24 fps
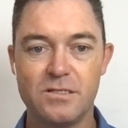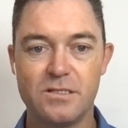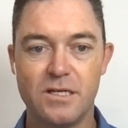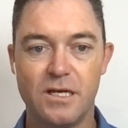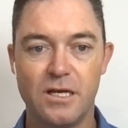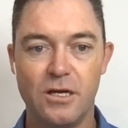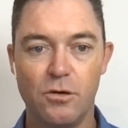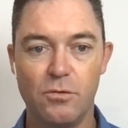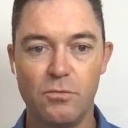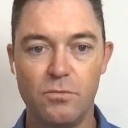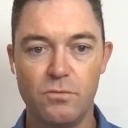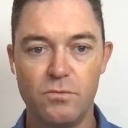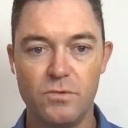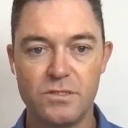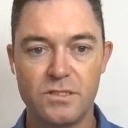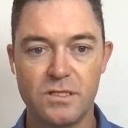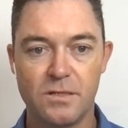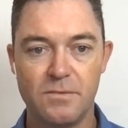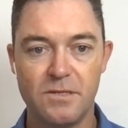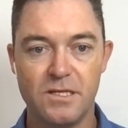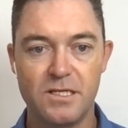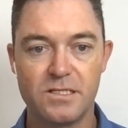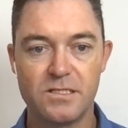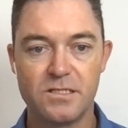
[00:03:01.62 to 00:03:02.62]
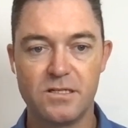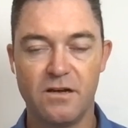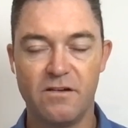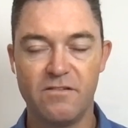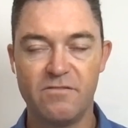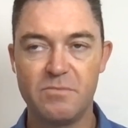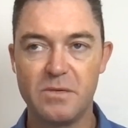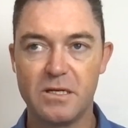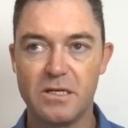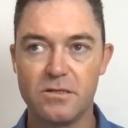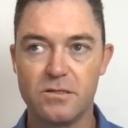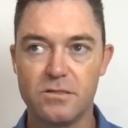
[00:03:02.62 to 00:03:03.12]
to help with some of this
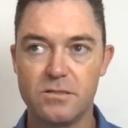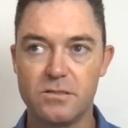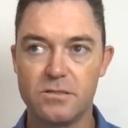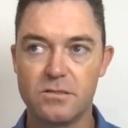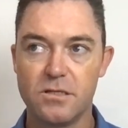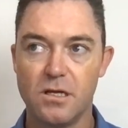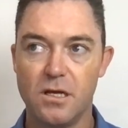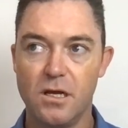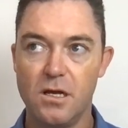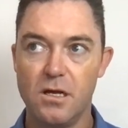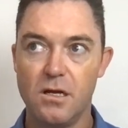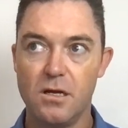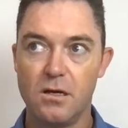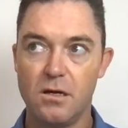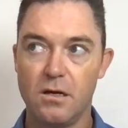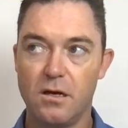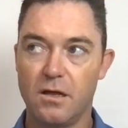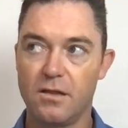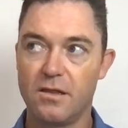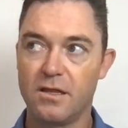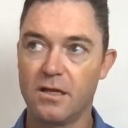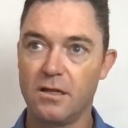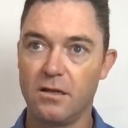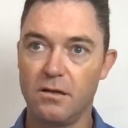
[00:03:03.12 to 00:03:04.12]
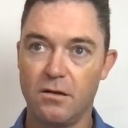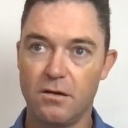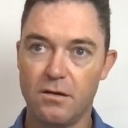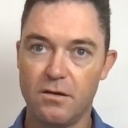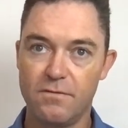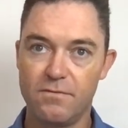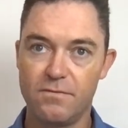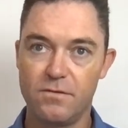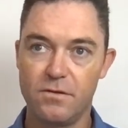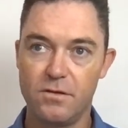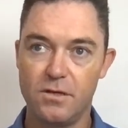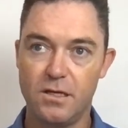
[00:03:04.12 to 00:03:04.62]
stuff, because I think a lot
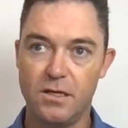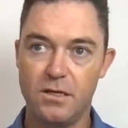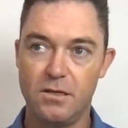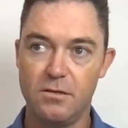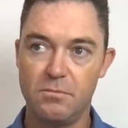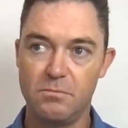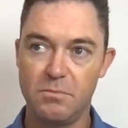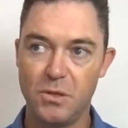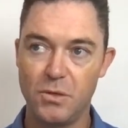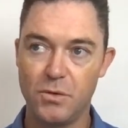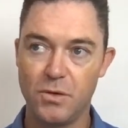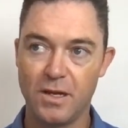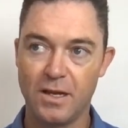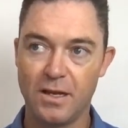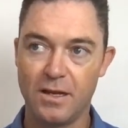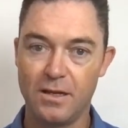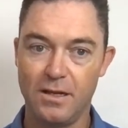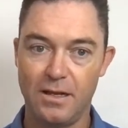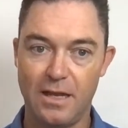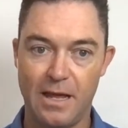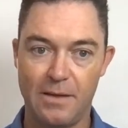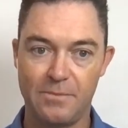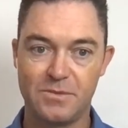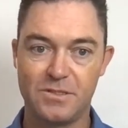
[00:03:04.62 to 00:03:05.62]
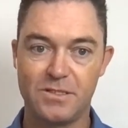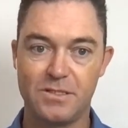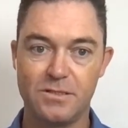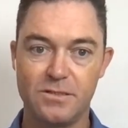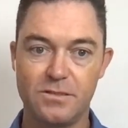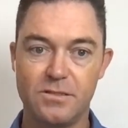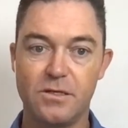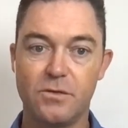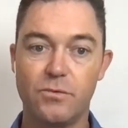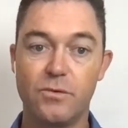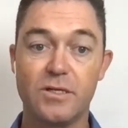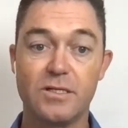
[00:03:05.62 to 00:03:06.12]
of the building
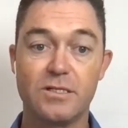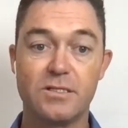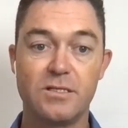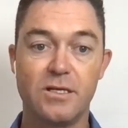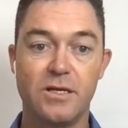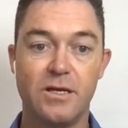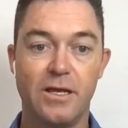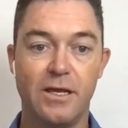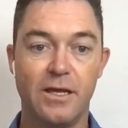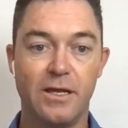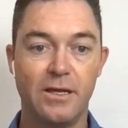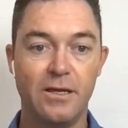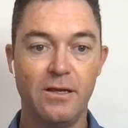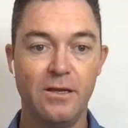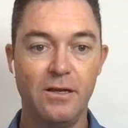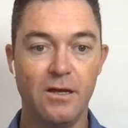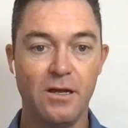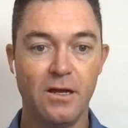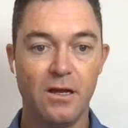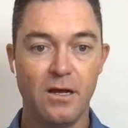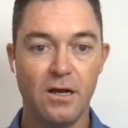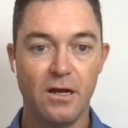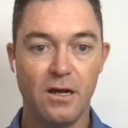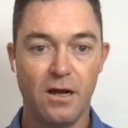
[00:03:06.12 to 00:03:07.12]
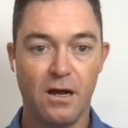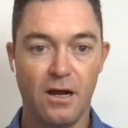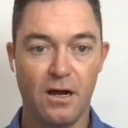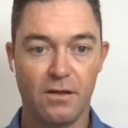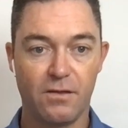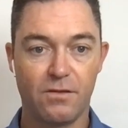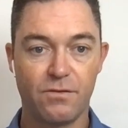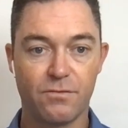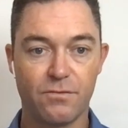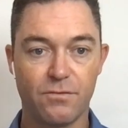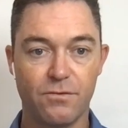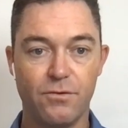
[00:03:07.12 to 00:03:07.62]
collapses that we're seeing are
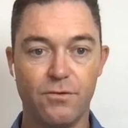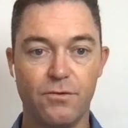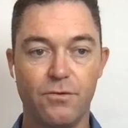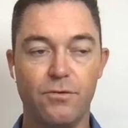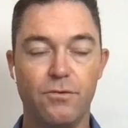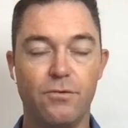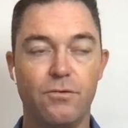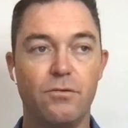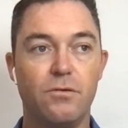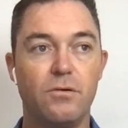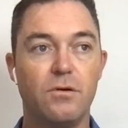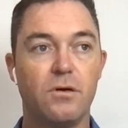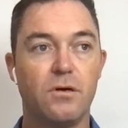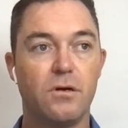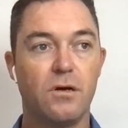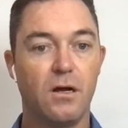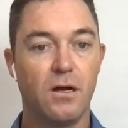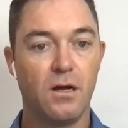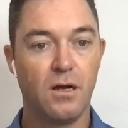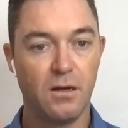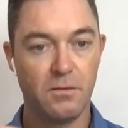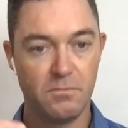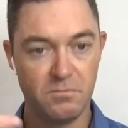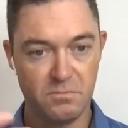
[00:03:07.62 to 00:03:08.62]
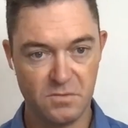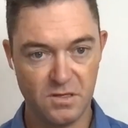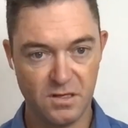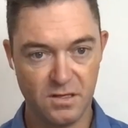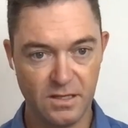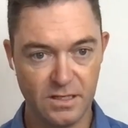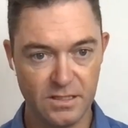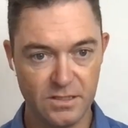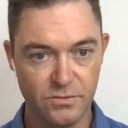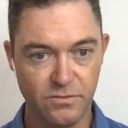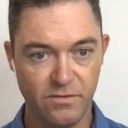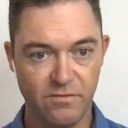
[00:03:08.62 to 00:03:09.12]
through the
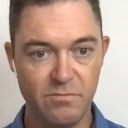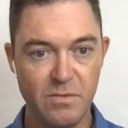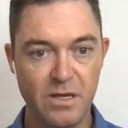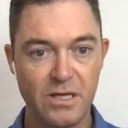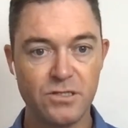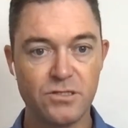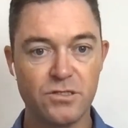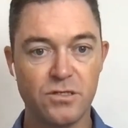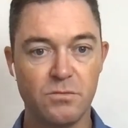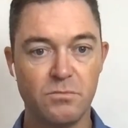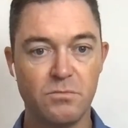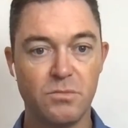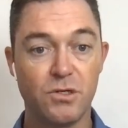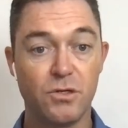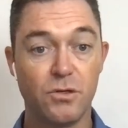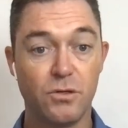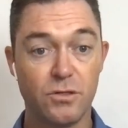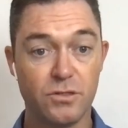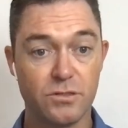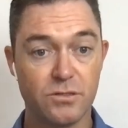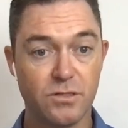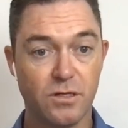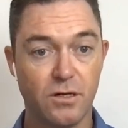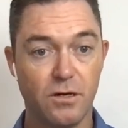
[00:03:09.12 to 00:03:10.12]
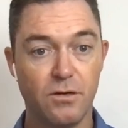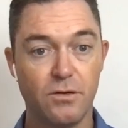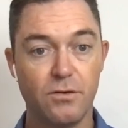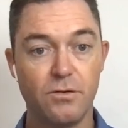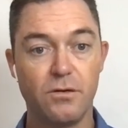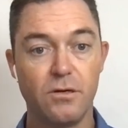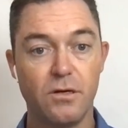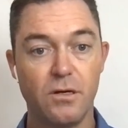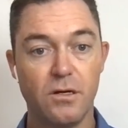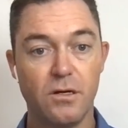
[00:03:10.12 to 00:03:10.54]
things that we've mentioned, but also